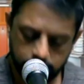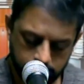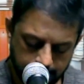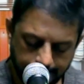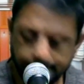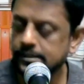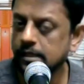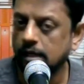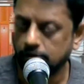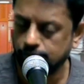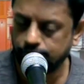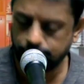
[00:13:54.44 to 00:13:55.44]

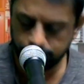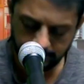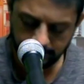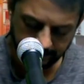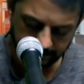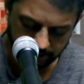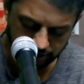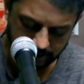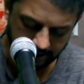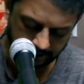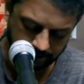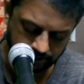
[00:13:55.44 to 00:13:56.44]
itself in this
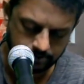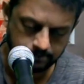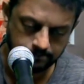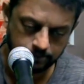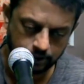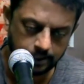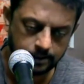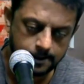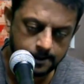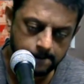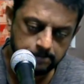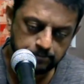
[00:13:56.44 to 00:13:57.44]
text? Okay.
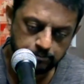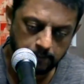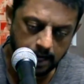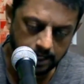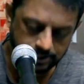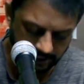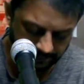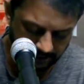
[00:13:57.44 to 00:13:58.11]
Mark chapter